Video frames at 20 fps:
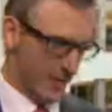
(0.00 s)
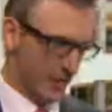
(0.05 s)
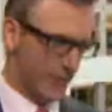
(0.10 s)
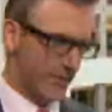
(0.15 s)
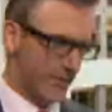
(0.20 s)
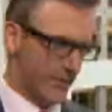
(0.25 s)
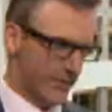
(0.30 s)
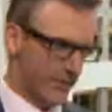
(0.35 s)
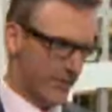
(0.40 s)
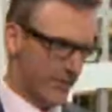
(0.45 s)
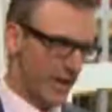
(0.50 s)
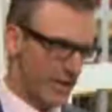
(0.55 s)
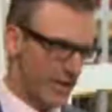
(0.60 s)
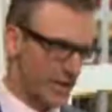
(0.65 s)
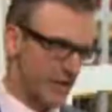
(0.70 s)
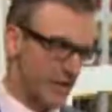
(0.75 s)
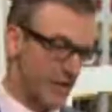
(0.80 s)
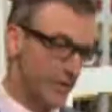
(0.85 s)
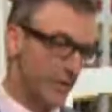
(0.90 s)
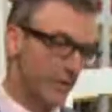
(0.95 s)
equities
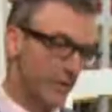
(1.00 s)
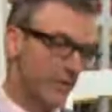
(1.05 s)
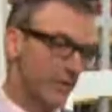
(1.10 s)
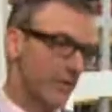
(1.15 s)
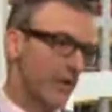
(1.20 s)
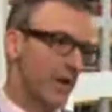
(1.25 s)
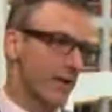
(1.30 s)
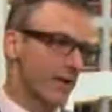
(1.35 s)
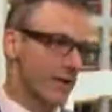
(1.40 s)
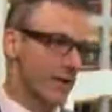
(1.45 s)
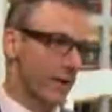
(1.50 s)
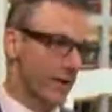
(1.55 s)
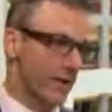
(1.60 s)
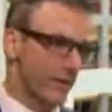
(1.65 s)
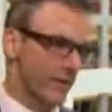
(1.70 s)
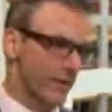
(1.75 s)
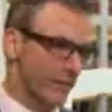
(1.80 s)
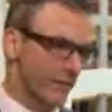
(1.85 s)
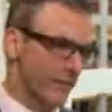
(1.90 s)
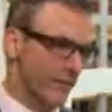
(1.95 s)
last year, because a lot of
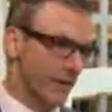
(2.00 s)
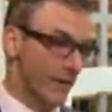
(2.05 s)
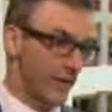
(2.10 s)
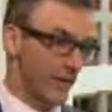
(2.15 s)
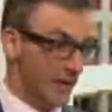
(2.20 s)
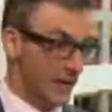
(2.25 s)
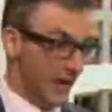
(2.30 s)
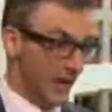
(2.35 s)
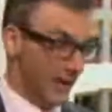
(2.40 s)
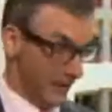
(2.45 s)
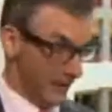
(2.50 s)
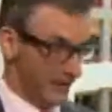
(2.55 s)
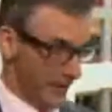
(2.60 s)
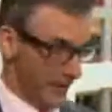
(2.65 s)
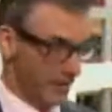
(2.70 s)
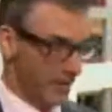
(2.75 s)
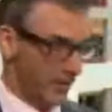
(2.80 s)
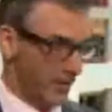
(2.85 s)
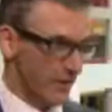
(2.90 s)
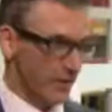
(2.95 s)
Canadians are very Canadian
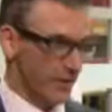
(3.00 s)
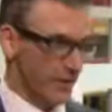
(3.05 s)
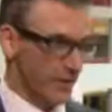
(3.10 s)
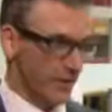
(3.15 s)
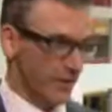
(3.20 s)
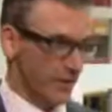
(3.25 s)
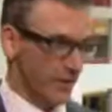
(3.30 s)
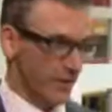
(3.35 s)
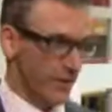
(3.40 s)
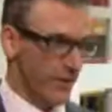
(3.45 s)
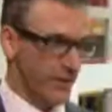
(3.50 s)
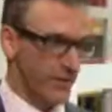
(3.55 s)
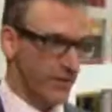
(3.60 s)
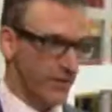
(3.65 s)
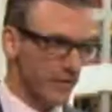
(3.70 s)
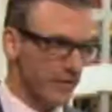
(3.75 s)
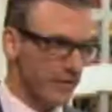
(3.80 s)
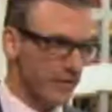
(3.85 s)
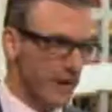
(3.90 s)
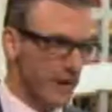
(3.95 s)
centric in, in their
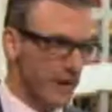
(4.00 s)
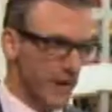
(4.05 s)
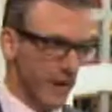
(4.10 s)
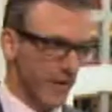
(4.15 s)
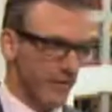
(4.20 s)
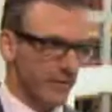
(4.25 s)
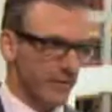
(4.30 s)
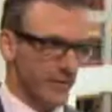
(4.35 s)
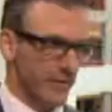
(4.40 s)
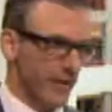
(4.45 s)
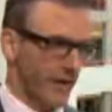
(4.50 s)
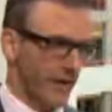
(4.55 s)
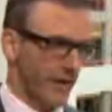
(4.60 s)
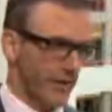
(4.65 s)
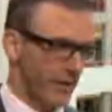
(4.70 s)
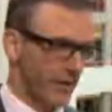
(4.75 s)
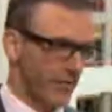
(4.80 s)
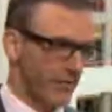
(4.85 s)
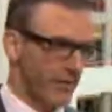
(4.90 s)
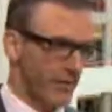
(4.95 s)
focus, and so they
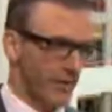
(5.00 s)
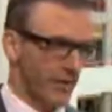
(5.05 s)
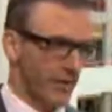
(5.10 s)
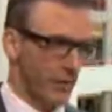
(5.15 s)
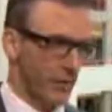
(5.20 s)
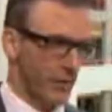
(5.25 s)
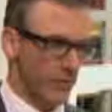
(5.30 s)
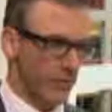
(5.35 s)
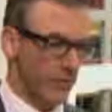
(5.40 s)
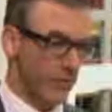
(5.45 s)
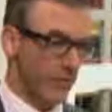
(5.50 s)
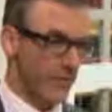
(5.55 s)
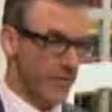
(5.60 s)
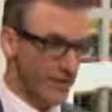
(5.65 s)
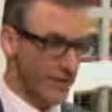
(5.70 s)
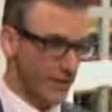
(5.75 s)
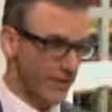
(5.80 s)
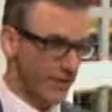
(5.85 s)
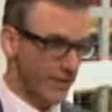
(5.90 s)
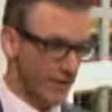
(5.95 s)
end up being more sort of
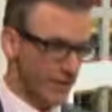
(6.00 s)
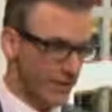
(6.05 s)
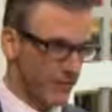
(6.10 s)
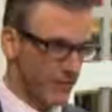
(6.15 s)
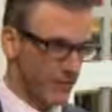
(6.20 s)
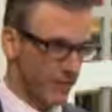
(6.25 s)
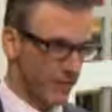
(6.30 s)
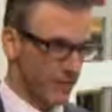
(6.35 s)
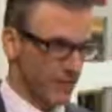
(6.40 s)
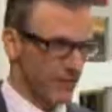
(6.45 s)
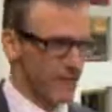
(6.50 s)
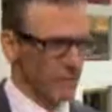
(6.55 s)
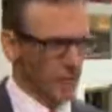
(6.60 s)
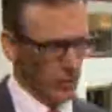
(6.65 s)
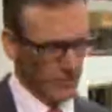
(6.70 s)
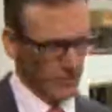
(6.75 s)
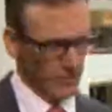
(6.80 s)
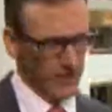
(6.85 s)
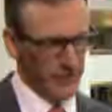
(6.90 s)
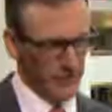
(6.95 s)
TSX focused,
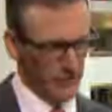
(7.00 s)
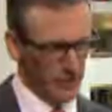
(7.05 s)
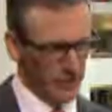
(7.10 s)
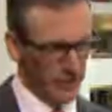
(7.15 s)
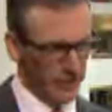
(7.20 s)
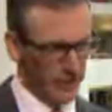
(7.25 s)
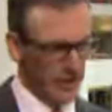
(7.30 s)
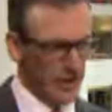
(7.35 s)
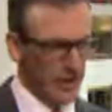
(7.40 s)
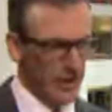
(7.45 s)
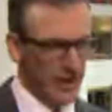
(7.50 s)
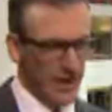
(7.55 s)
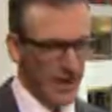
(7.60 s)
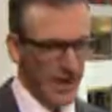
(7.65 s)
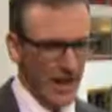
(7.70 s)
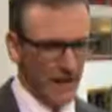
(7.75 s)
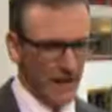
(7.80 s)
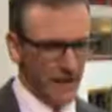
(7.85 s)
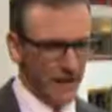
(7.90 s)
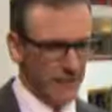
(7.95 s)
more resourcey.
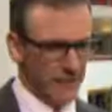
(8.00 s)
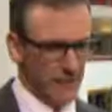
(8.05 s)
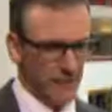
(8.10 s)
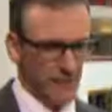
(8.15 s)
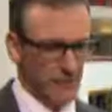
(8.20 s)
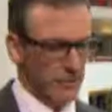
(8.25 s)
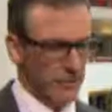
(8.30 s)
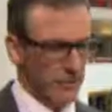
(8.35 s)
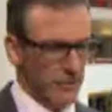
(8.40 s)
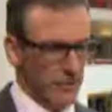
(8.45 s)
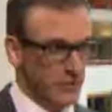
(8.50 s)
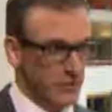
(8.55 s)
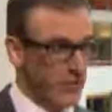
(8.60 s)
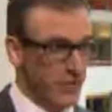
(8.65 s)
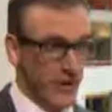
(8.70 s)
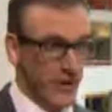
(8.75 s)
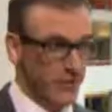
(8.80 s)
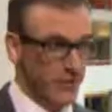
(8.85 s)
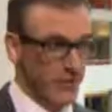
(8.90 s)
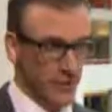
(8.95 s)
And so uh,
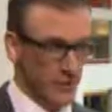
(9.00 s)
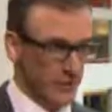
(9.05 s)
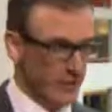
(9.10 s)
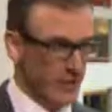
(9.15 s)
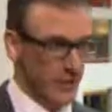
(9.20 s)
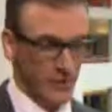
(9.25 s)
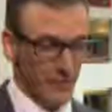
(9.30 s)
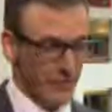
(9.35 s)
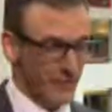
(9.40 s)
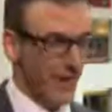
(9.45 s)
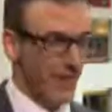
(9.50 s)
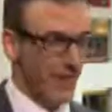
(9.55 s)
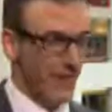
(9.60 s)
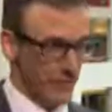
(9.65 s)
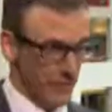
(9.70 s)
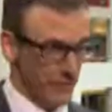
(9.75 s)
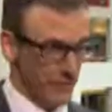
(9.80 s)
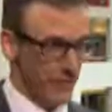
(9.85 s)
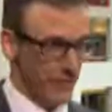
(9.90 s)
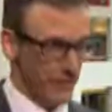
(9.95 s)
2013 was not
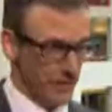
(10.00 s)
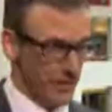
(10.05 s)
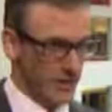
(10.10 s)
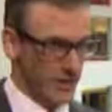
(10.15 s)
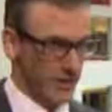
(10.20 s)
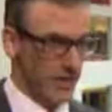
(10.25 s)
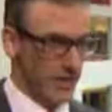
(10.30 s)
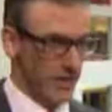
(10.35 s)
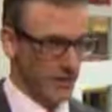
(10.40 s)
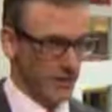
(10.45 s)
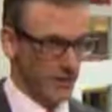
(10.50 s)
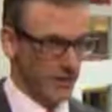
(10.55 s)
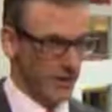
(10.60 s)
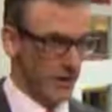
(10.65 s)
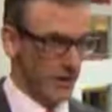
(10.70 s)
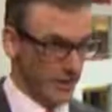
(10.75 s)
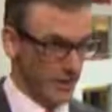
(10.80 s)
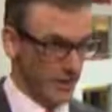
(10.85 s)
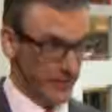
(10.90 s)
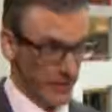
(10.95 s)
the year for Canadian
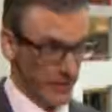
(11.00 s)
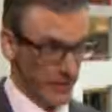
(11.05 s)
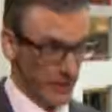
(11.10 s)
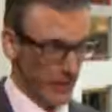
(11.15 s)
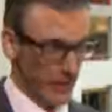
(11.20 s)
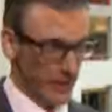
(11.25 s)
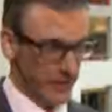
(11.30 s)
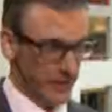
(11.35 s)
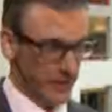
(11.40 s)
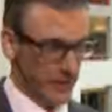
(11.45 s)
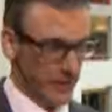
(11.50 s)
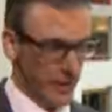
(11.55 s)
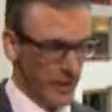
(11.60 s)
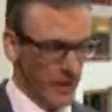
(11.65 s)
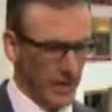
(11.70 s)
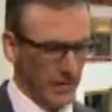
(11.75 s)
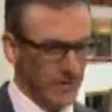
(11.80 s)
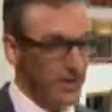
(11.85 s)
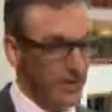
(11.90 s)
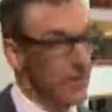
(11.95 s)
equities that it was in the
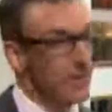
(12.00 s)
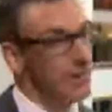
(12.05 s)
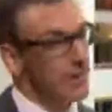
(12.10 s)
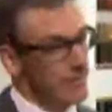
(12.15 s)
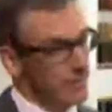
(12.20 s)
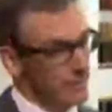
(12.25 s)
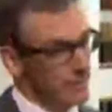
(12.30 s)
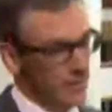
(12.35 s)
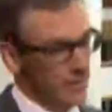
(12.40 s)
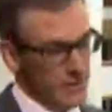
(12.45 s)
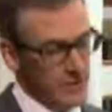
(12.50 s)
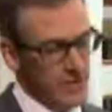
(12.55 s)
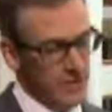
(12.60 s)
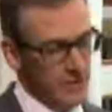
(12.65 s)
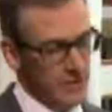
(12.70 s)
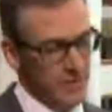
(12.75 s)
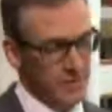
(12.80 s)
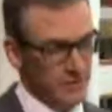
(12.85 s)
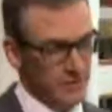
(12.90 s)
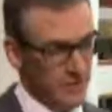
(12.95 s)
U.S this
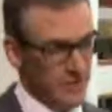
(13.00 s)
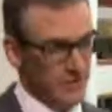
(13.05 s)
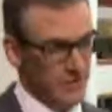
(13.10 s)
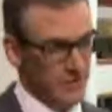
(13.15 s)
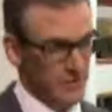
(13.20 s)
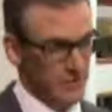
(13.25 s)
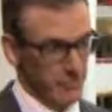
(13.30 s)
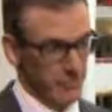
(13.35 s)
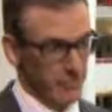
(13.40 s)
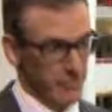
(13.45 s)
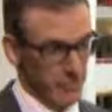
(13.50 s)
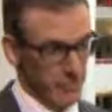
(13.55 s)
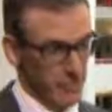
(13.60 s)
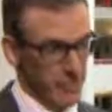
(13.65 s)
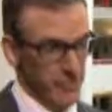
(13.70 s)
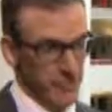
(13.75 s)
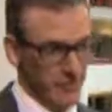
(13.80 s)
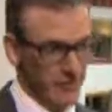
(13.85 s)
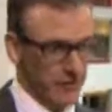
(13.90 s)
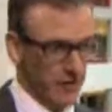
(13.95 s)
year has been pretty
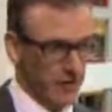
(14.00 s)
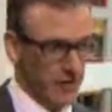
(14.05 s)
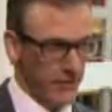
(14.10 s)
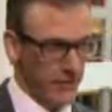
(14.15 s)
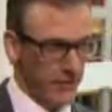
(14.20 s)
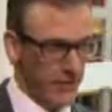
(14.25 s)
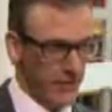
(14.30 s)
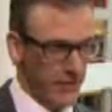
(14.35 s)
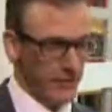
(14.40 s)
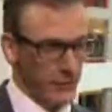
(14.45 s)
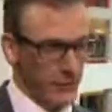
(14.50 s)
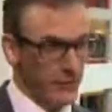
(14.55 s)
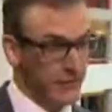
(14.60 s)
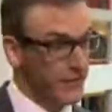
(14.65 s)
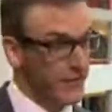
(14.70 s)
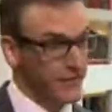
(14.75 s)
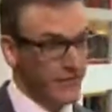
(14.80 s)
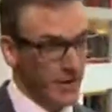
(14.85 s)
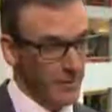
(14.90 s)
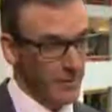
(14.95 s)
good at the start of the year. So it's
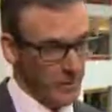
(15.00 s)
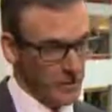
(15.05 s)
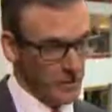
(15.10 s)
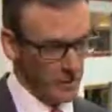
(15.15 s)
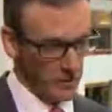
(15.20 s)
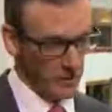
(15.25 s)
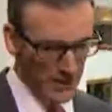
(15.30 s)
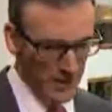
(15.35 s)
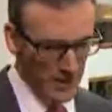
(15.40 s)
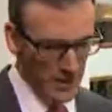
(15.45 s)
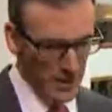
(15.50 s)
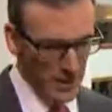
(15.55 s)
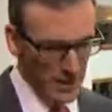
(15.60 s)
the same issue.